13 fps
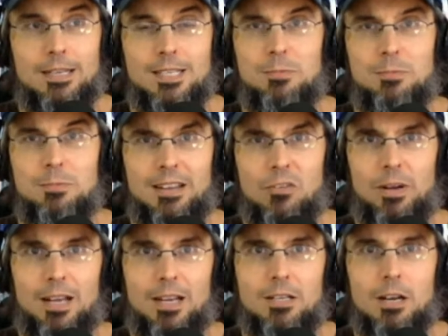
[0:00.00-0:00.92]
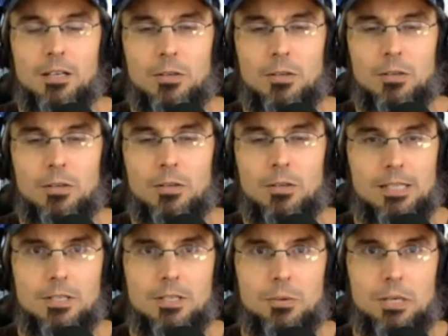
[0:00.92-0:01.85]
and it seems like everybody I talk to has
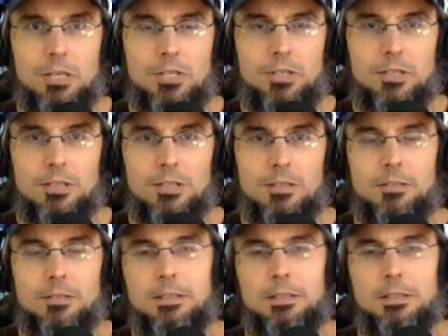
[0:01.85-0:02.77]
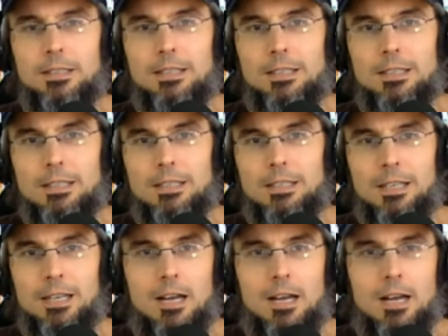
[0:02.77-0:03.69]
a different situation. So.
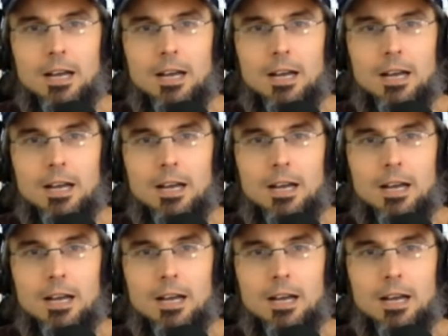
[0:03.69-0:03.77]
Mm-hmm.